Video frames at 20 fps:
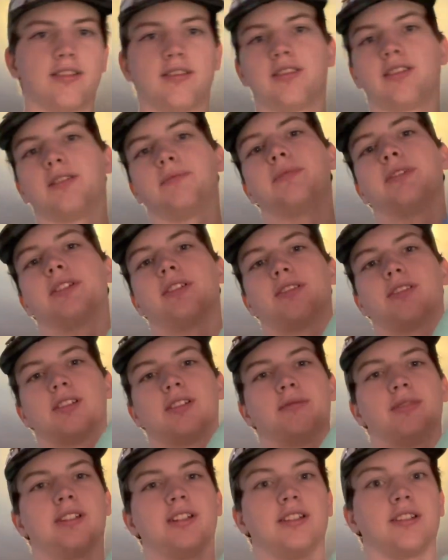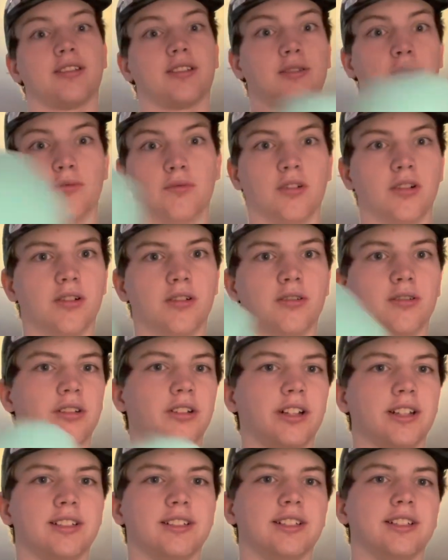and you put your arm in it. It's like, whoa,
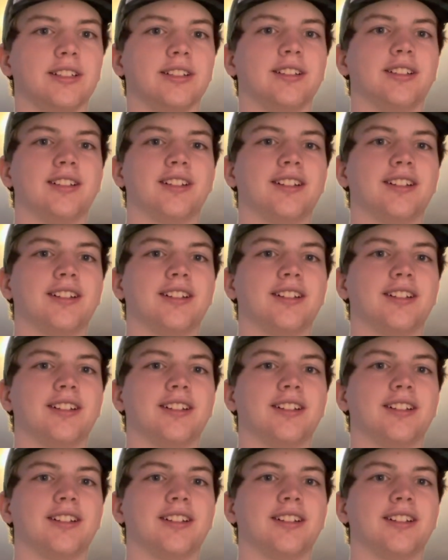crazy.